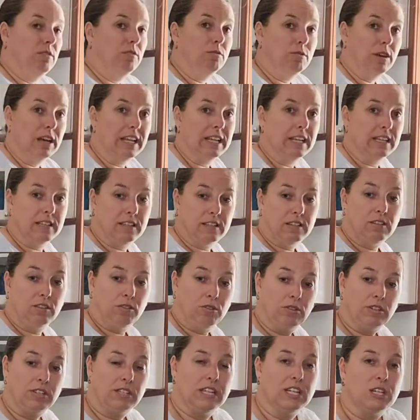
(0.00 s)
really
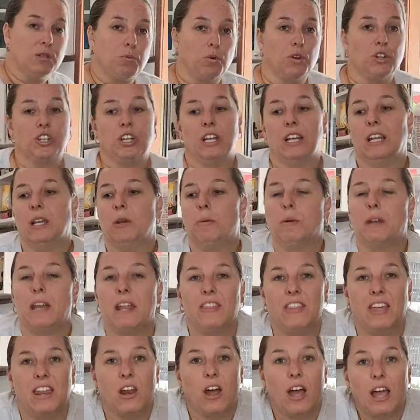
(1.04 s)
good dishwashing liquid,
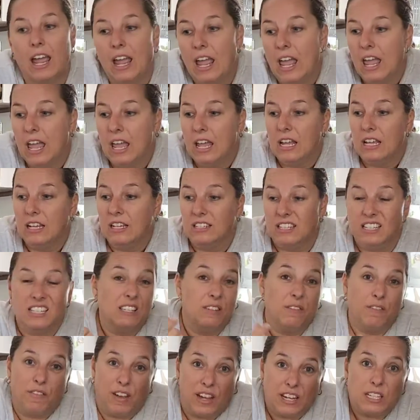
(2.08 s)
and then I
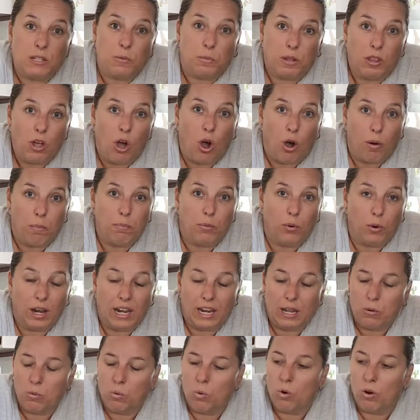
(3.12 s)
disinfect it with hot
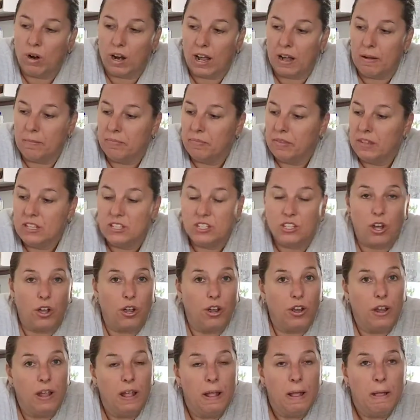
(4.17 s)
boiling water.
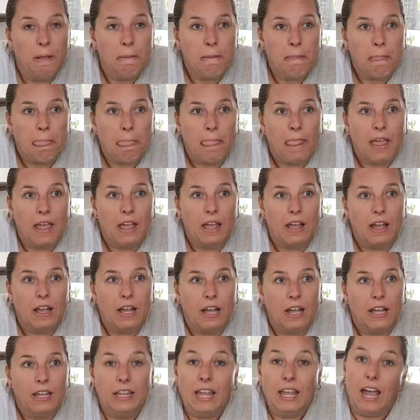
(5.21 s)
So
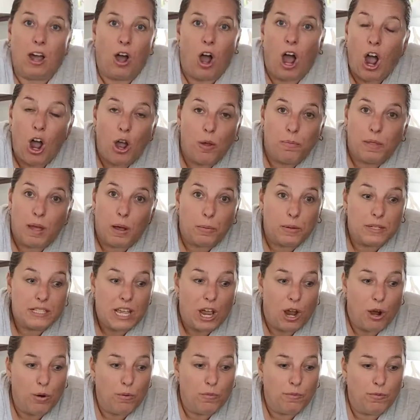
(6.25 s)
yeah, I hope that was
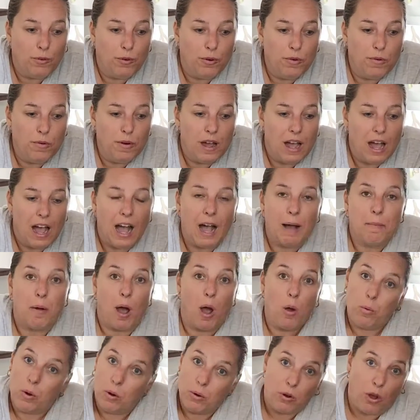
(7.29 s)
helpful.
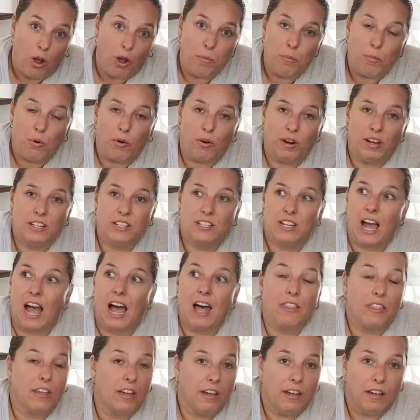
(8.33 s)
I will go more into
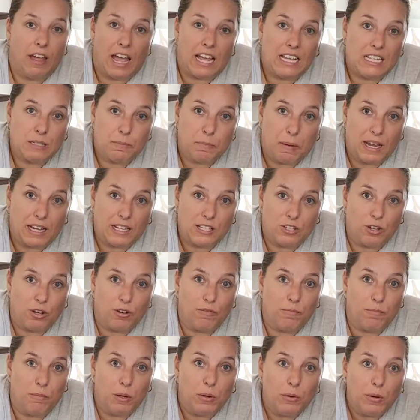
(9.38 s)
other aspects
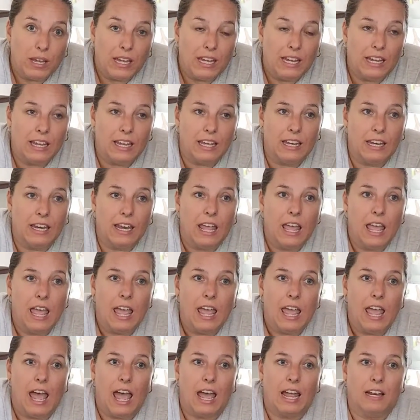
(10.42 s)
of milking
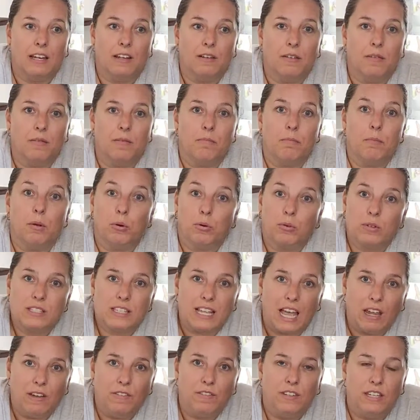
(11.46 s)
and milk
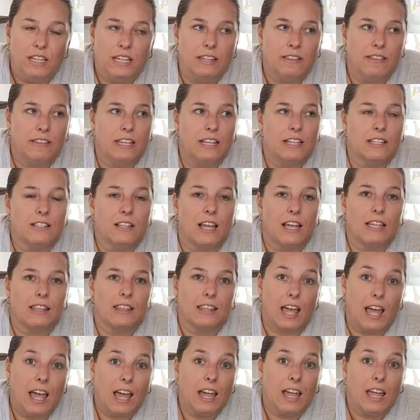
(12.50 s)
safety and things like
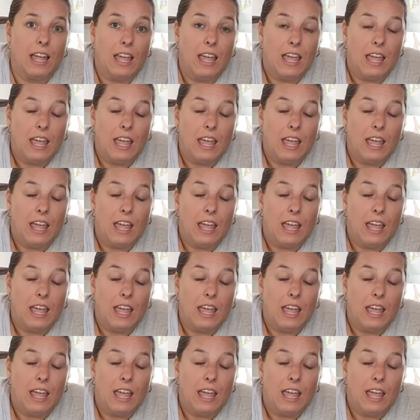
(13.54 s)
that